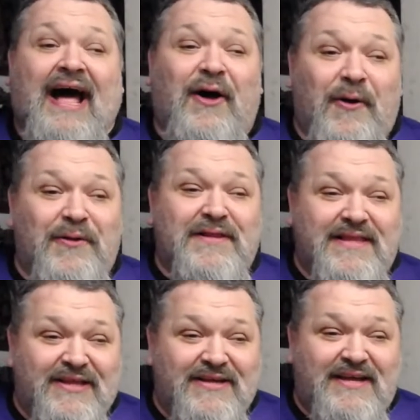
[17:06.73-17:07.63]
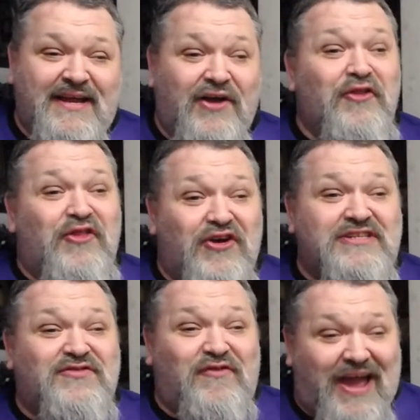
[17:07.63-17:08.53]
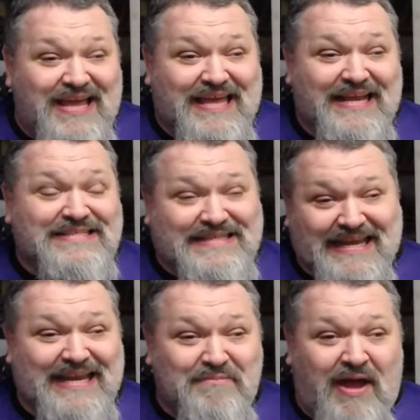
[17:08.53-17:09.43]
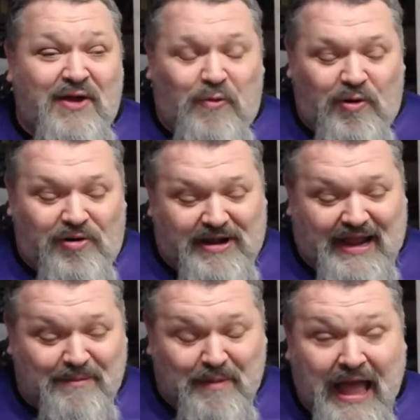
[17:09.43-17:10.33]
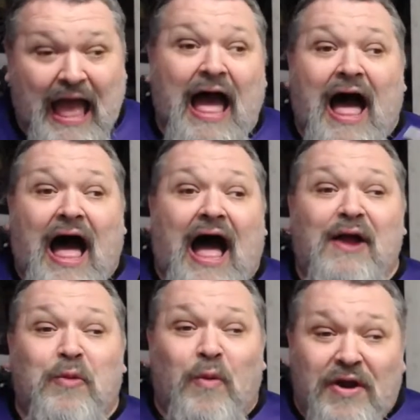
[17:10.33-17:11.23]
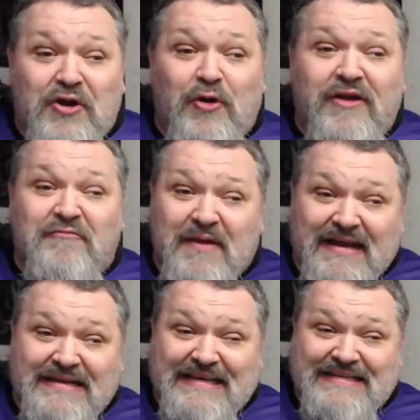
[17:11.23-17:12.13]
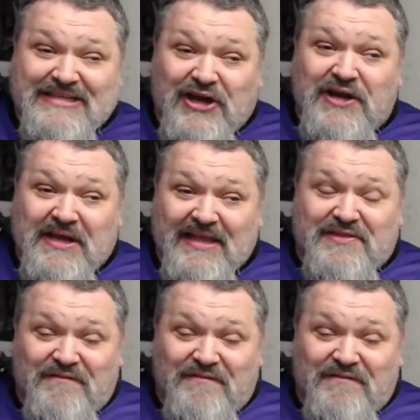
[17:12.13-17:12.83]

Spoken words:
Oh, look, there's Vikings in my war game. I wonder if Big D is going to get the